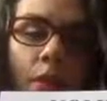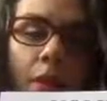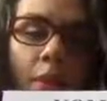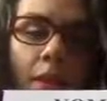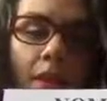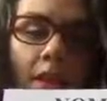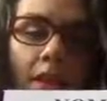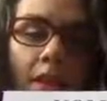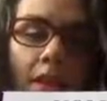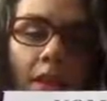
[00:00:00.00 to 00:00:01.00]
Moji
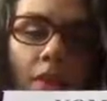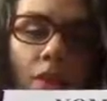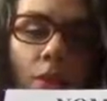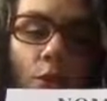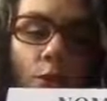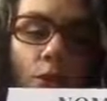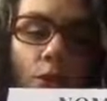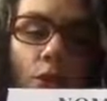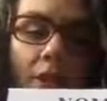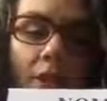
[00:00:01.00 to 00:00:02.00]
prijatelji su
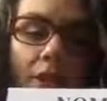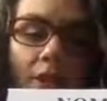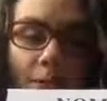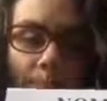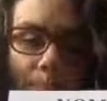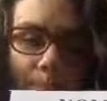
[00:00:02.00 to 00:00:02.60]
studenti.